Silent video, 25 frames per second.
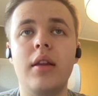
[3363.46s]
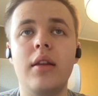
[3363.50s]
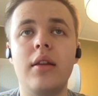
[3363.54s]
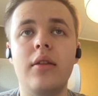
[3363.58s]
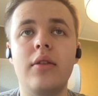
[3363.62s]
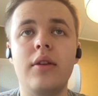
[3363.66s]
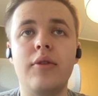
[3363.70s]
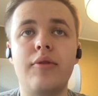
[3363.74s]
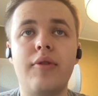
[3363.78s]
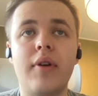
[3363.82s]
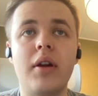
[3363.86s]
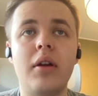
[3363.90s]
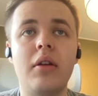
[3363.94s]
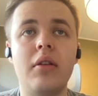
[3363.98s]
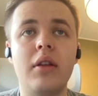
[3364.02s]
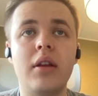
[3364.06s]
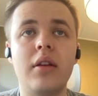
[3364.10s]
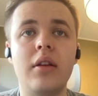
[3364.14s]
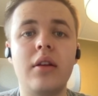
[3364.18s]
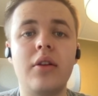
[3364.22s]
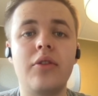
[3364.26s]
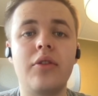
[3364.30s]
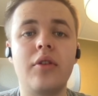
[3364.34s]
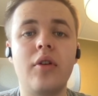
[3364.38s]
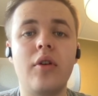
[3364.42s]
the finer
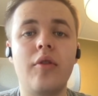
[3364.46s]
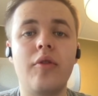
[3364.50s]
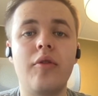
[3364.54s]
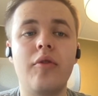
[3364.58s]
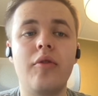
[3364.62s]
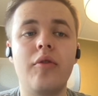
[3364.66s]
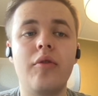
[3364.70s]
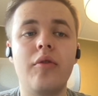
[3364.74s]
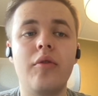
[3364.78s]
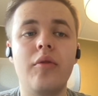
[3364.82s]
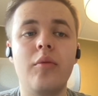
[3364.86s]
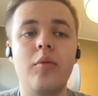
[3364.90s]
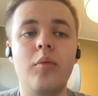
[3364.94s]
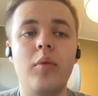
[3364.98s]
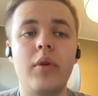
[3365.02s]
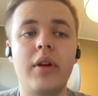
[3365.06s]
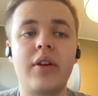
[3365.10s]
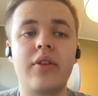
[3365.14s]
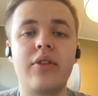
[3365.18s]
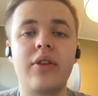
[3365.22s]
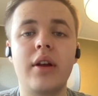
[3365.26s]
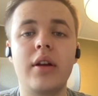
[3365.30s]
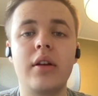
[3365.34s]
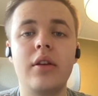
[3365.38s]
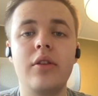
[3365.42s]
details of what
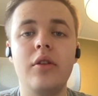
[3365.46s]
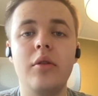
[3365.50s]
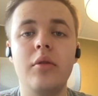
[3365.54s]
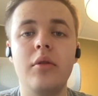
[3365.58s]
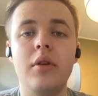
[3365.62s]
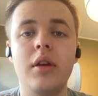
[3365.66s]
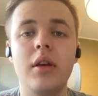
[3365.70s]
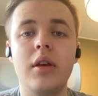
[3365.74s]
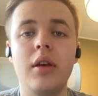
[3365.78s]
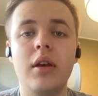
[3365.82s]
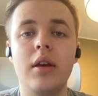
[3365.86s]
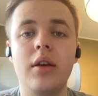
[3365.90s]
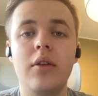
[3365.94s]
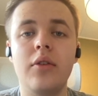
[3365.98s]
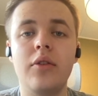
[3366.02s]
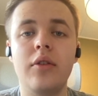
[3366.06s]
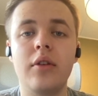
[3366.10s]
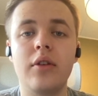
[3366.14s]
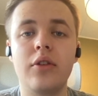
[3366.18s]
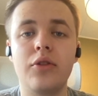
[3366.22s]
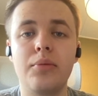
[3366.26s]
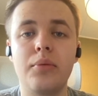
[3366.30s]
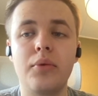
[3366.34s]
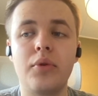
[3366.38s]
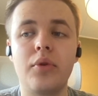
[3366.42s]
exactly Yuki is
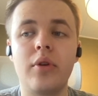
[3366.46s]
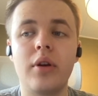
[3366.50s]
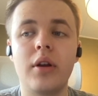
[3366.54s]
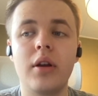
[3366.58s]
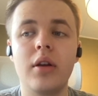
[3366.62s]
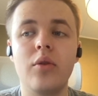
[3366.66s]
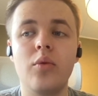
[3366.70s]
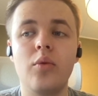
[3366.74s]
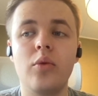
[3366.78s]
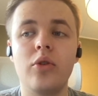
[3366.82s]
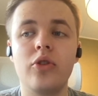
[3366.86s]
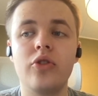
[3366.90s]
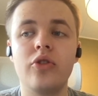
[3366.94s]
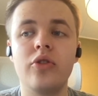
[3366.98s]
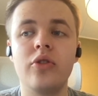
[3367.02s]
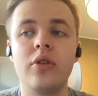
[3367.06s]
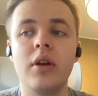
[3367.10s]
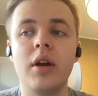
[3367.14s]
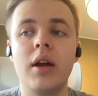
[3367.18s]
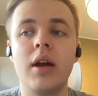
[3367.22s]
exploring, which